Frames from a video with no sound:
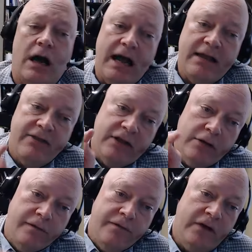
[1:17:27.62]
I think
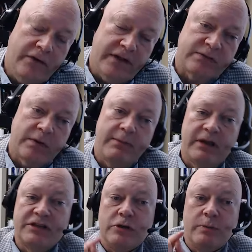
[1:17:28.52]
you feel this way
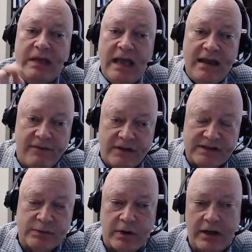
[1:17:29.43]
because you behave
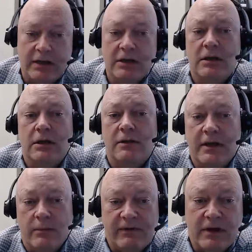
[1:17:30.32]
this way,
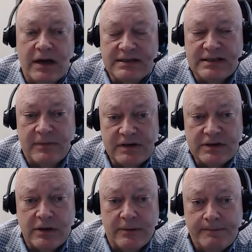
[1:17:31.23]
then we've got something.
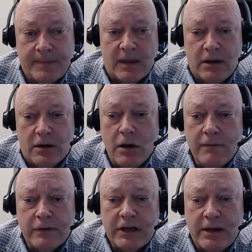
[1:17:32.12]
So
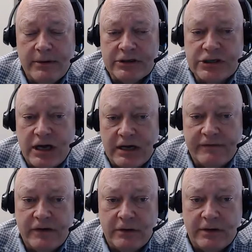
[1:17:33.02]
overcoming shock
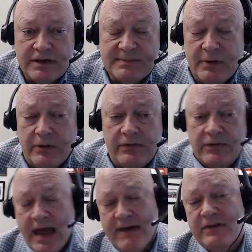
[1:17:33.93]
fear is both
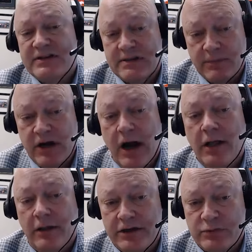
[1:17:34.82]
having some
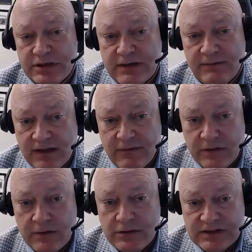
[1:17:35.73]
knowledge, which I've
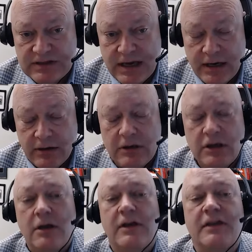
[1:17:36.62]
given just now,
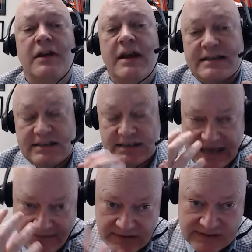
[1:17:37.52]
then the next is having